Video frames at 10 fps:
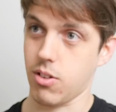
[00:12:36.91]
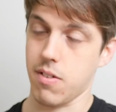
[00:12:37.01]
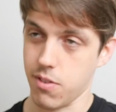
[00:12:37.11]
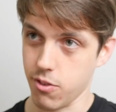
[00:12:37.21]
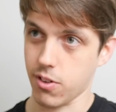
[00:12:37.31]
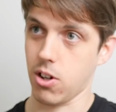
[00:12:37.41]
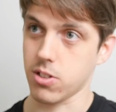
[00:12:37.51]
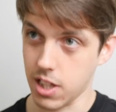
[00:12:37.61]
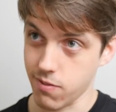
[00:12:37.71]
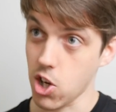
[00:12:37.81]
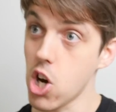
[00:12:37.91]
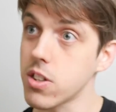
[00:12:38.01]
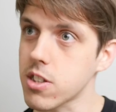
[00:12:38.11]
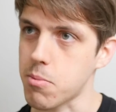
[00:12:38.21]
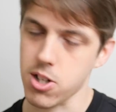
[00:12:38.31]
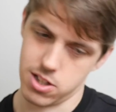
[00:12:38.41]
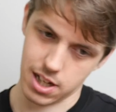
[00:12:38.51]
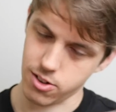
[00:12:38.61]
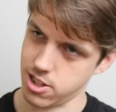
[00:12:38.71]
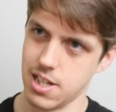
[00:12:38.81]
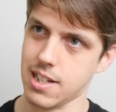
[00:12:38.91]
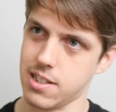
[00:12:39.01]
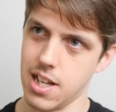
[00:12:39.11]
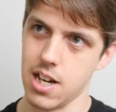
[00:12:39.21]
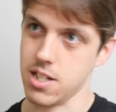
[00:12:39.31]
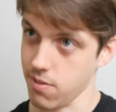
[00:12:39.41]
they've overclocked and they've learned so much, they go to the next stage,